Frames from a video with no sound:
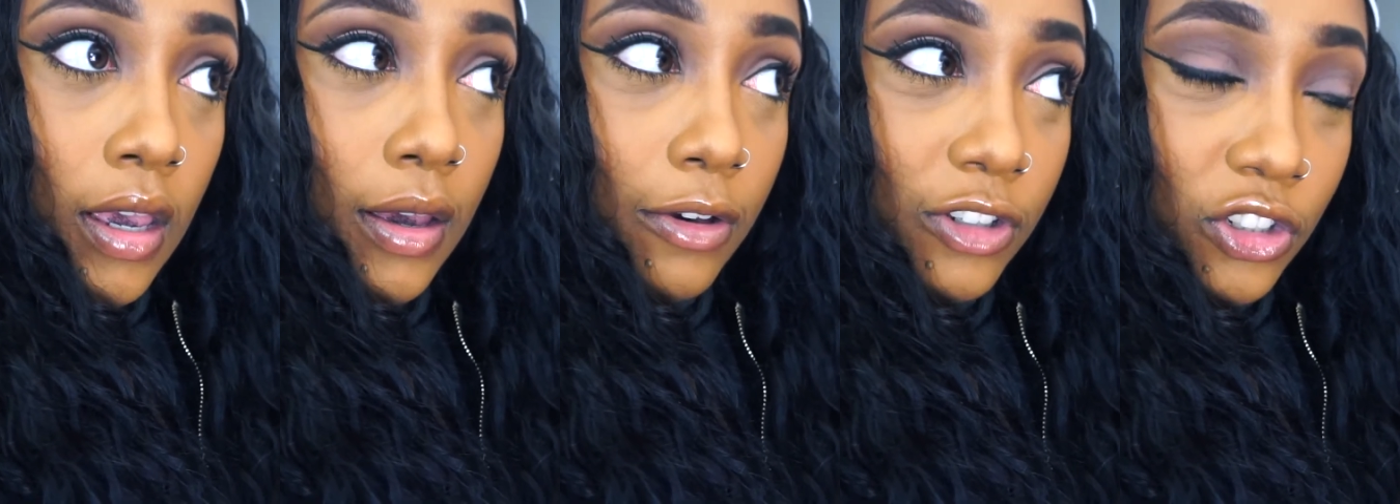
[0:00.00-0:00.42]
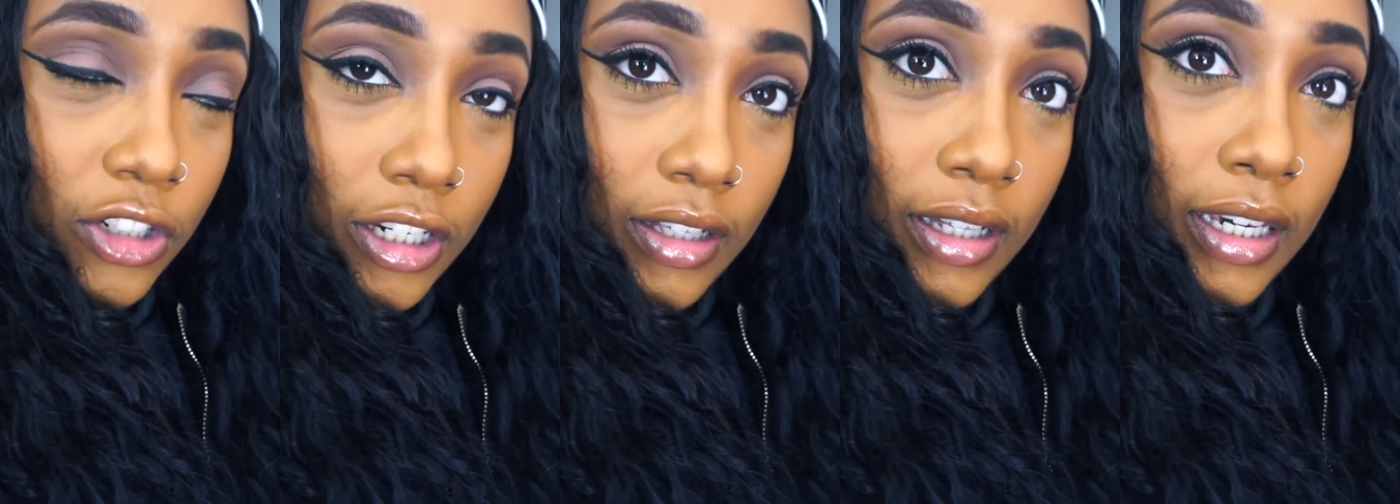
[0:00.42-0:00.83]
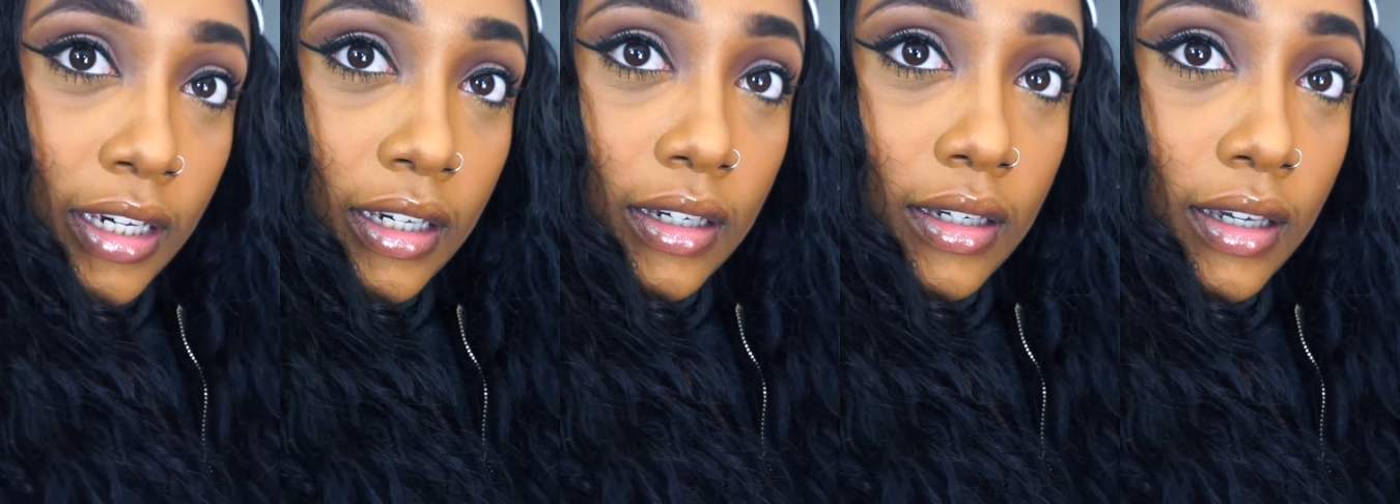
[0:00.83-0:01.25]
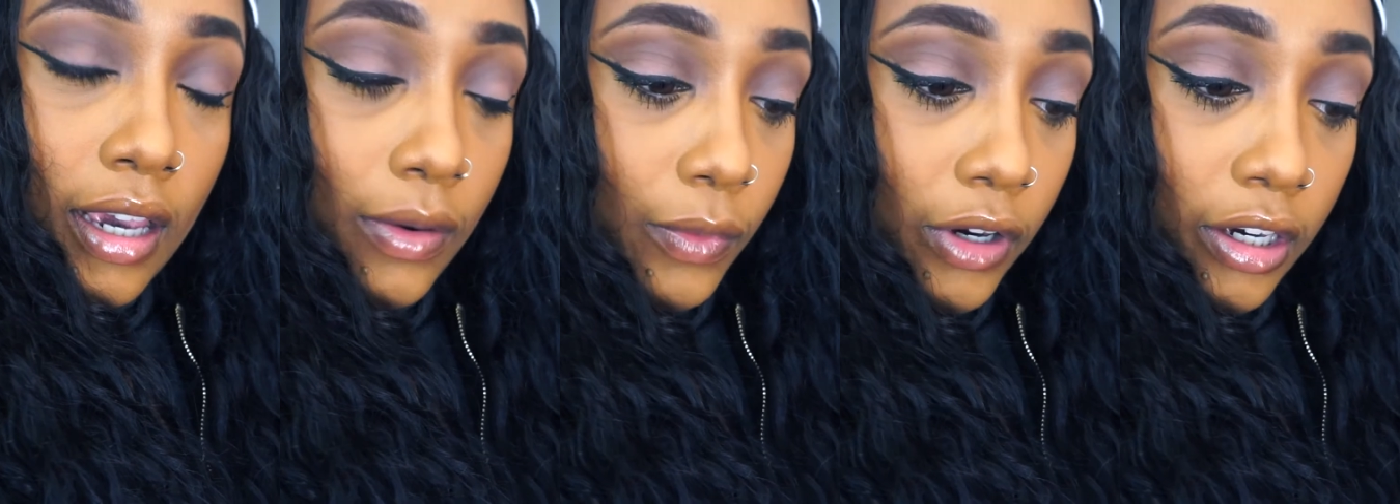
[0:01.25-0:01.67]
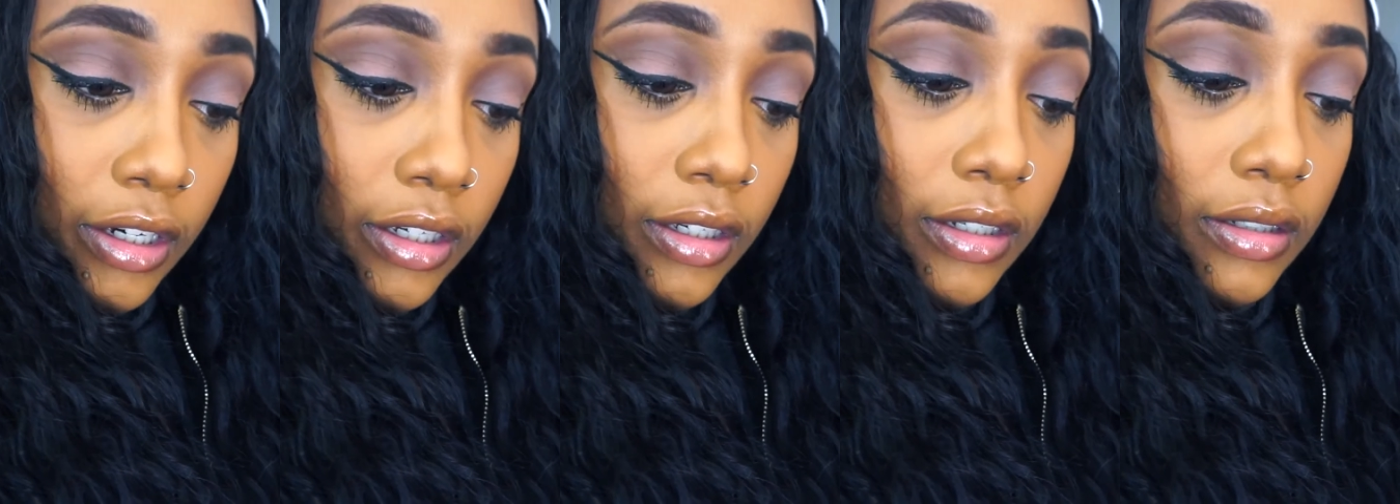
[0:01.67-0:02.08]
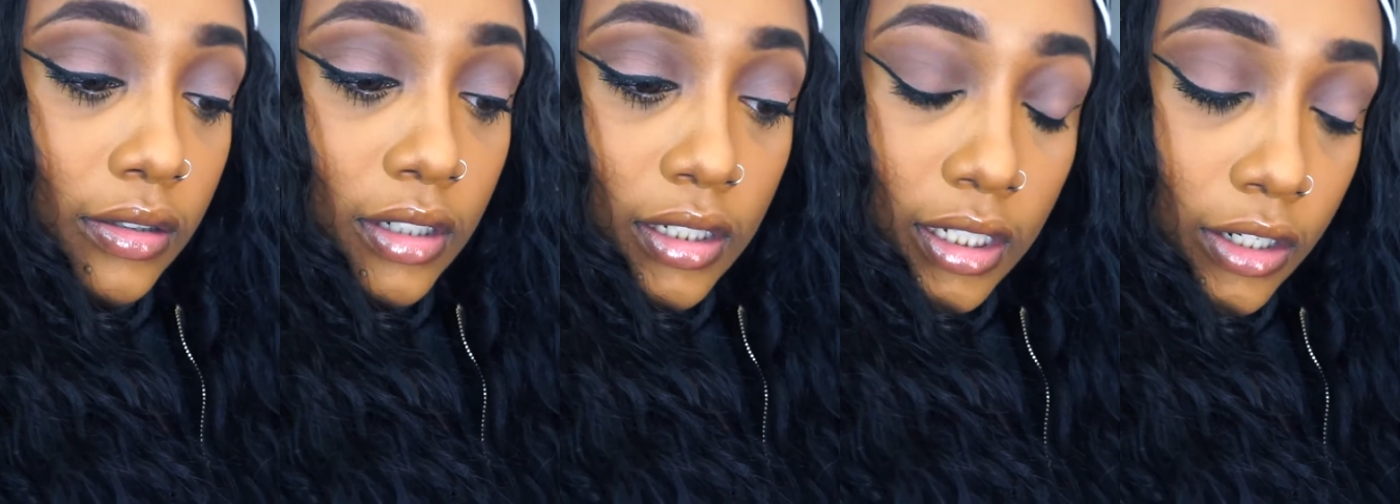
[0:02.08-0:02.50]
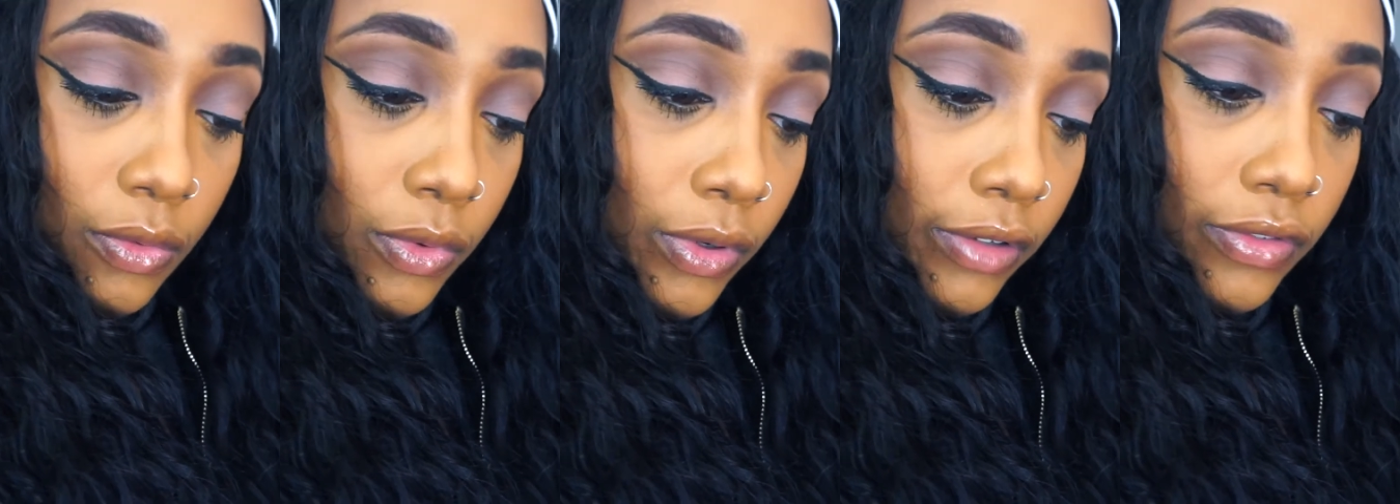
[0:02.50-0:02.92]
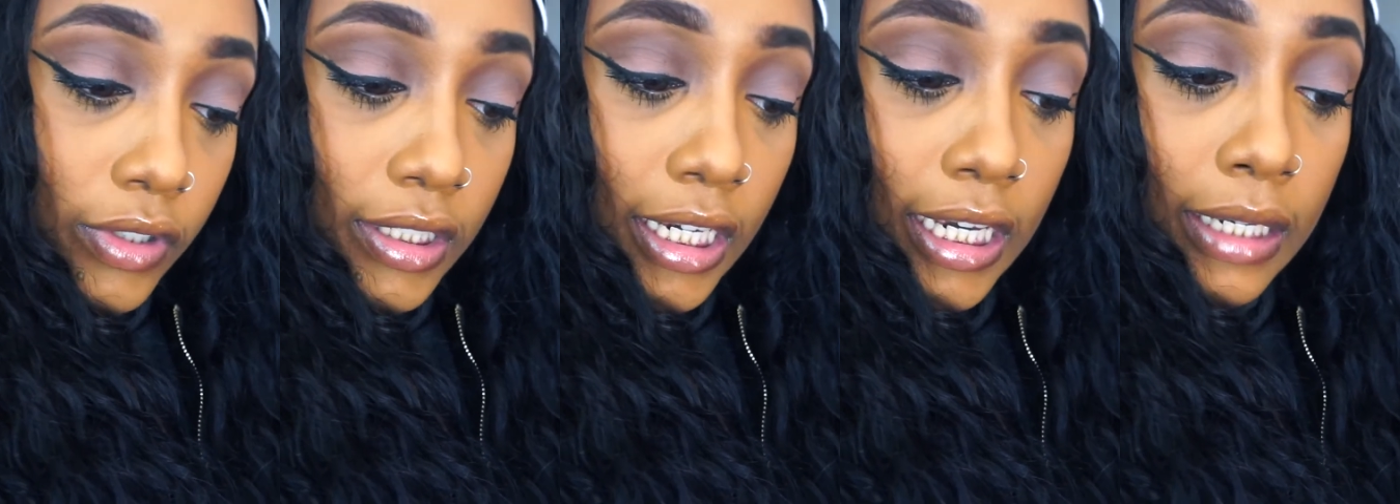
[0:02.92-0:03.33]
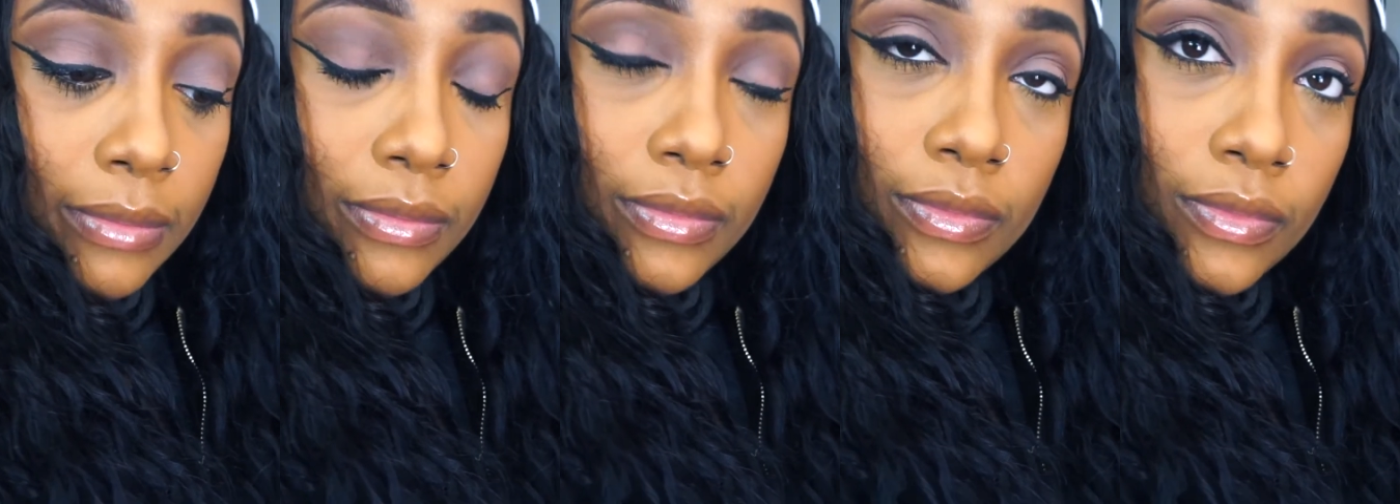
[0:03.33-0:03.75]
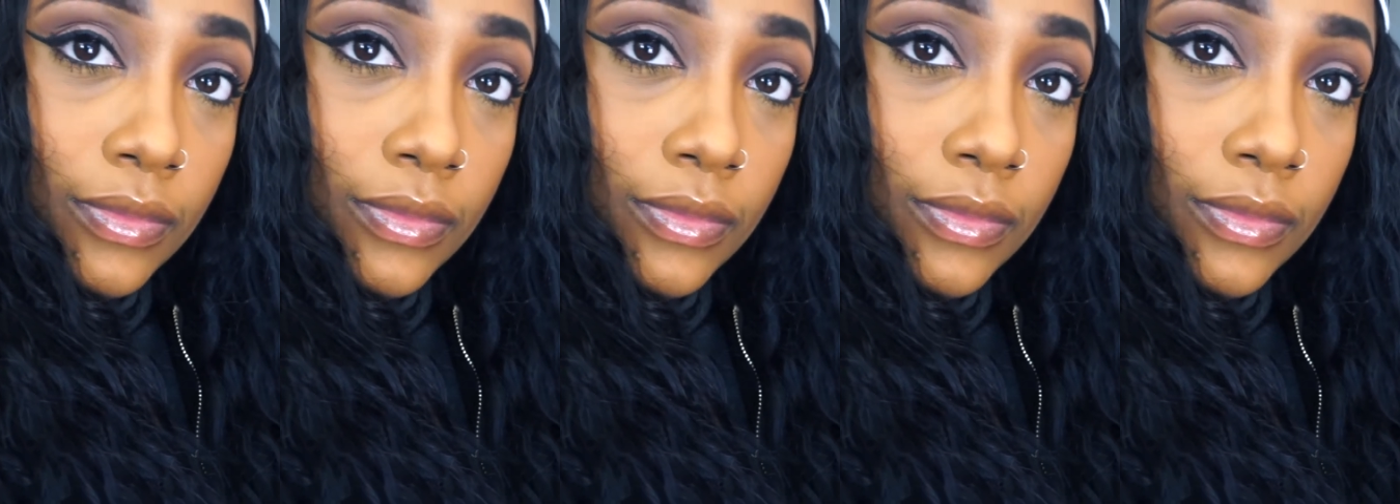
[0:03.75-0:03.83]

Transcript: I was struggling at work because I didn't want to work full time.